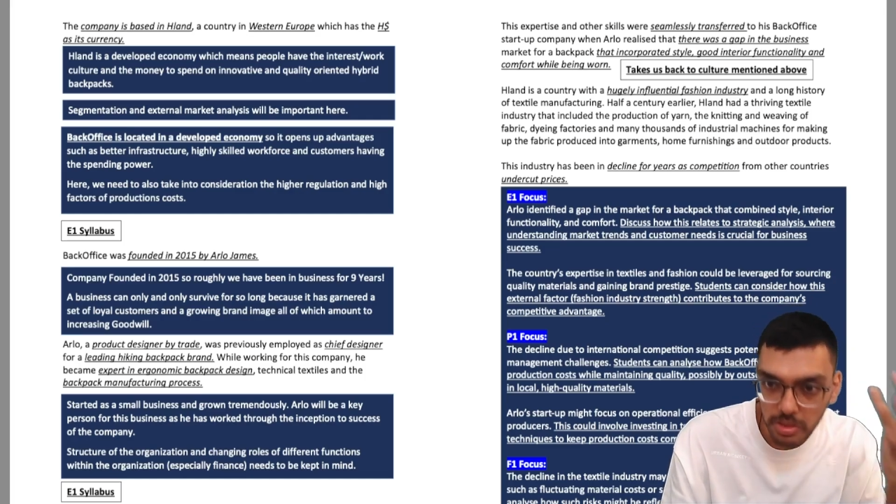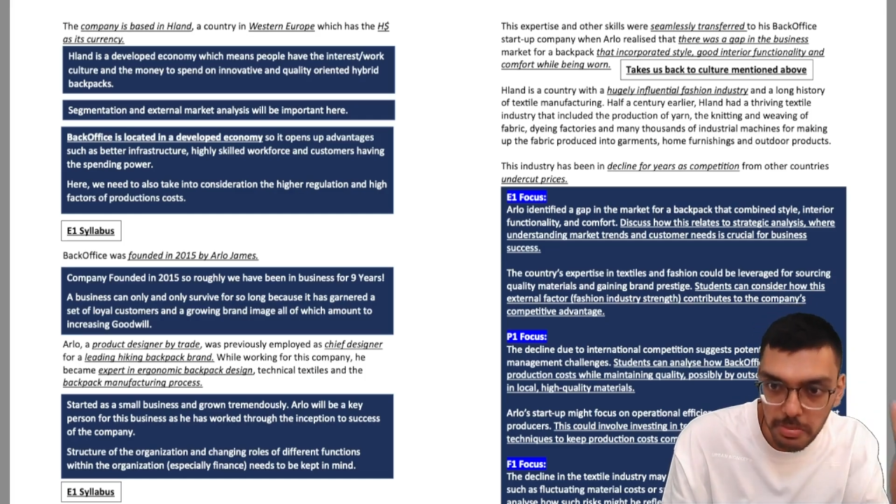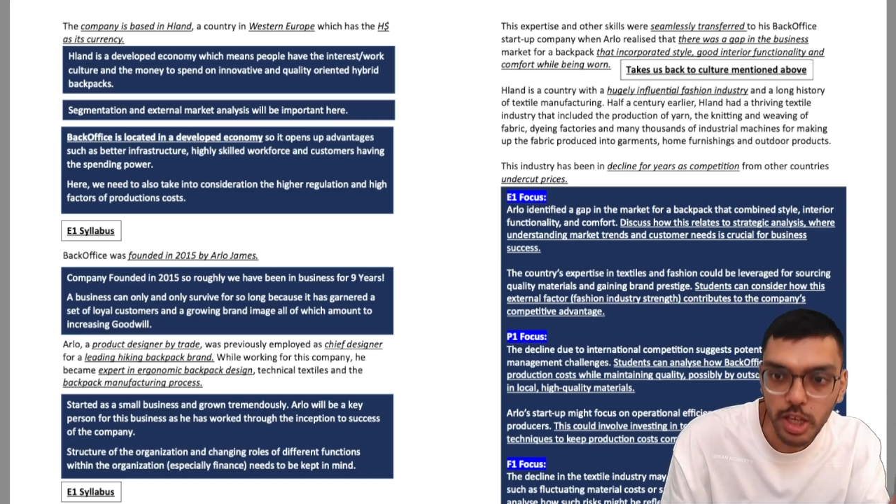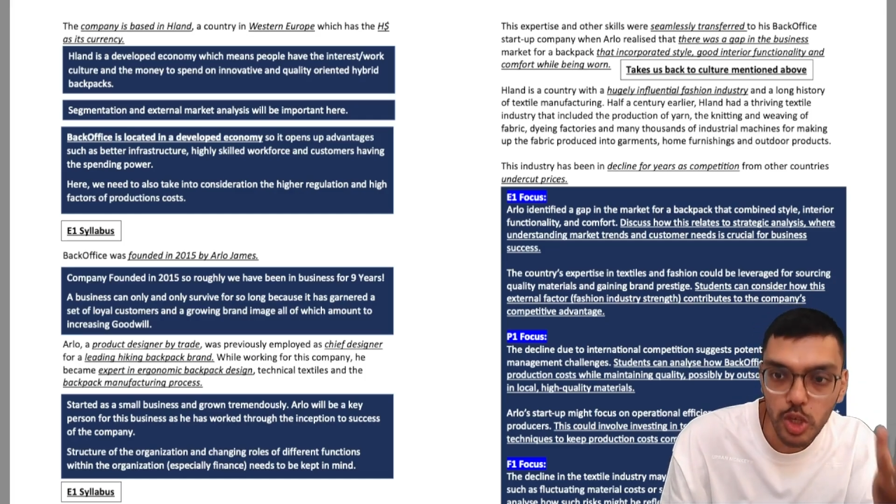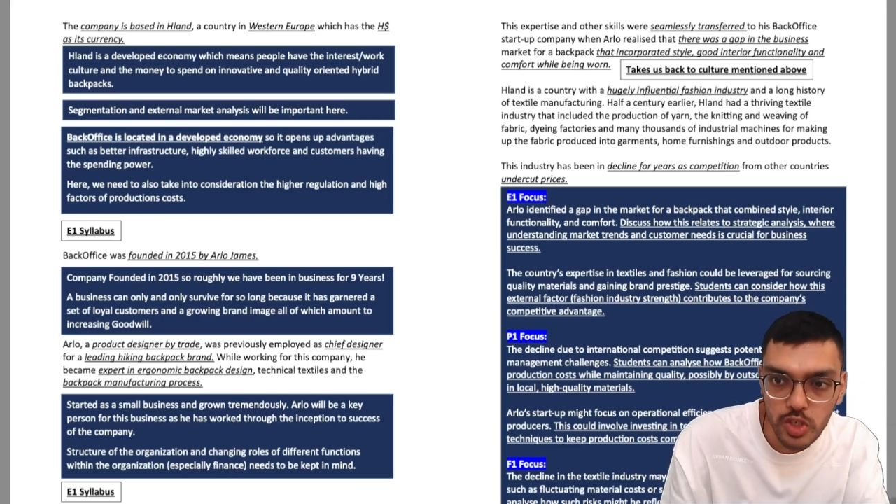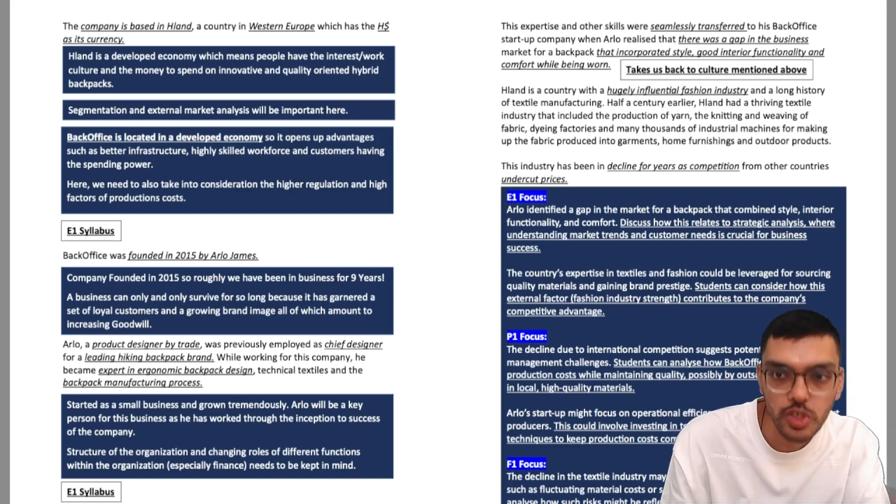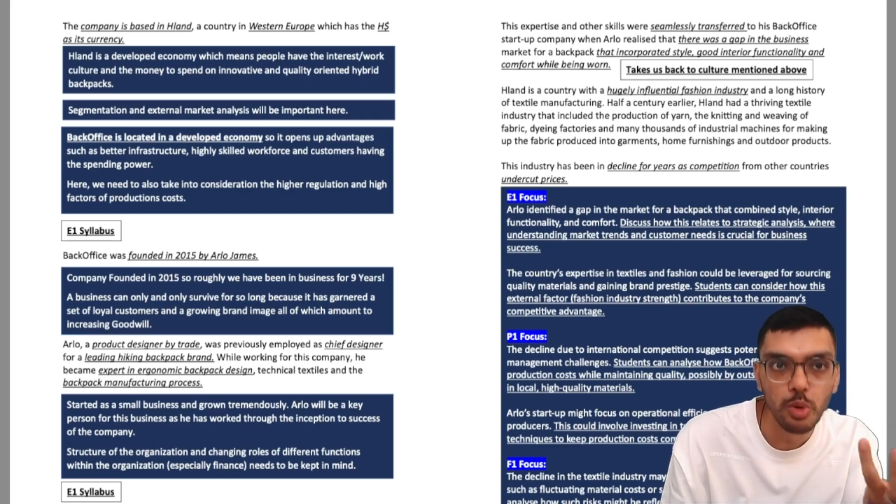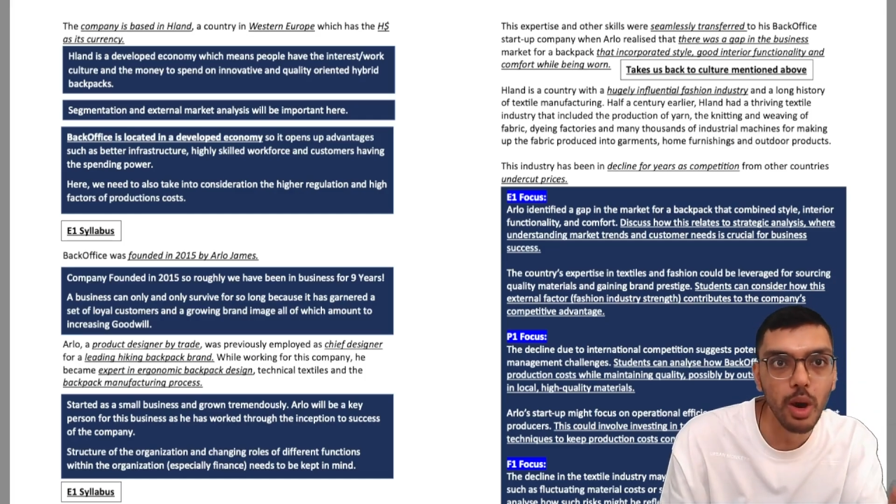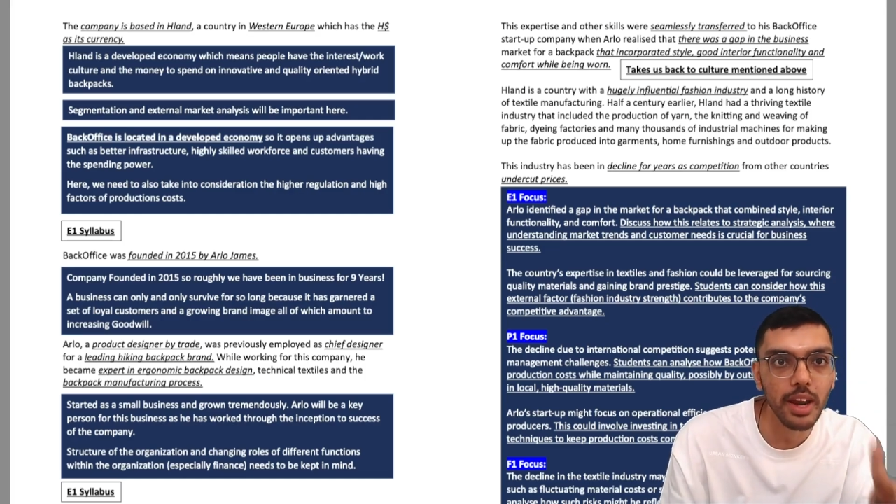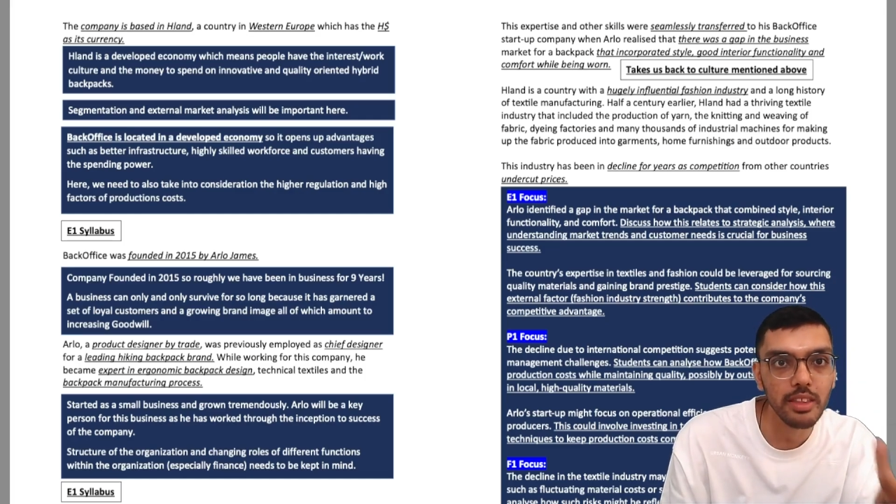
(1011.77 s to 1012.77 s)
because
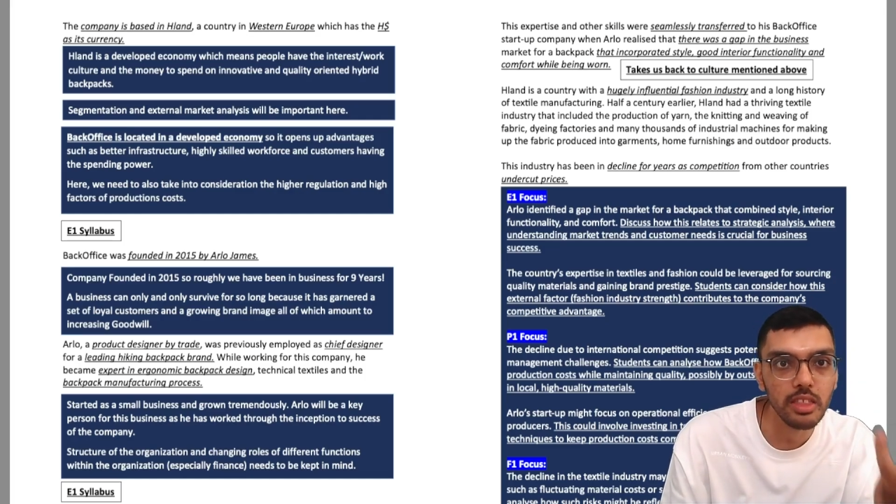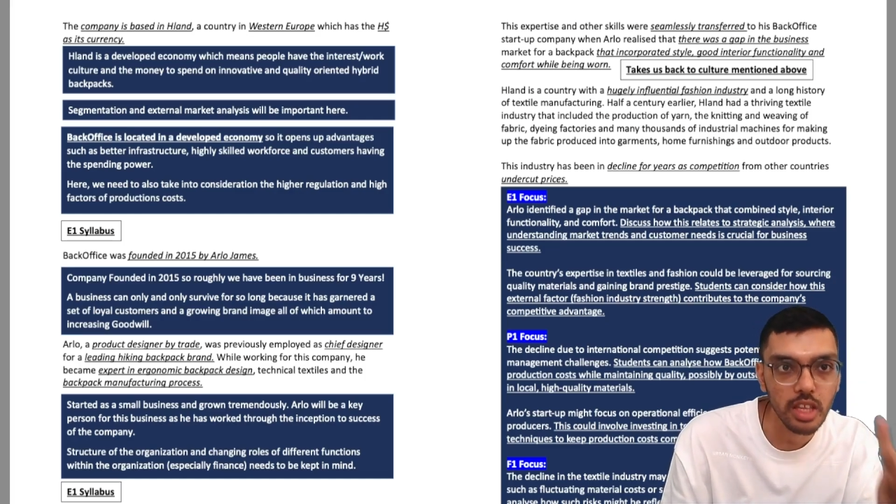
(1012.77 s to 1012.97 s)
you are in